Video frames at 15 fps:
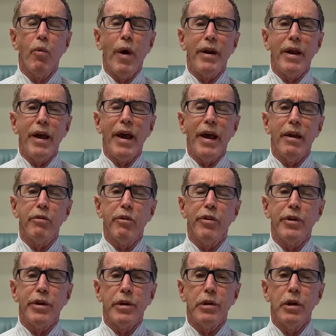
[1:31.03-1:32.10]
way to handle
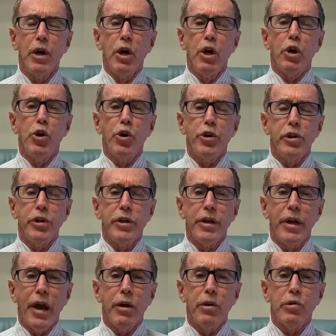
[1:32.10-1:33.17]
things. Good
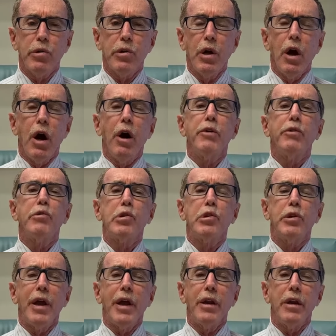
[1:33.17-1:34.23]
litigators
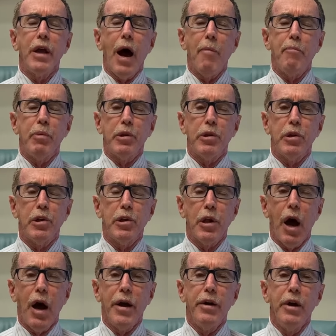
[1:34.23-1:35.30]
understand the opposite
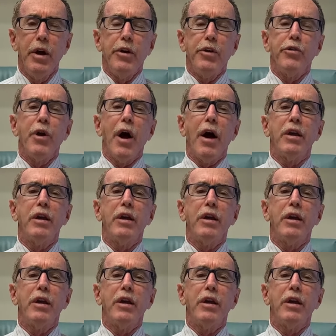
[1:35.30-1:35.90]
side. You're not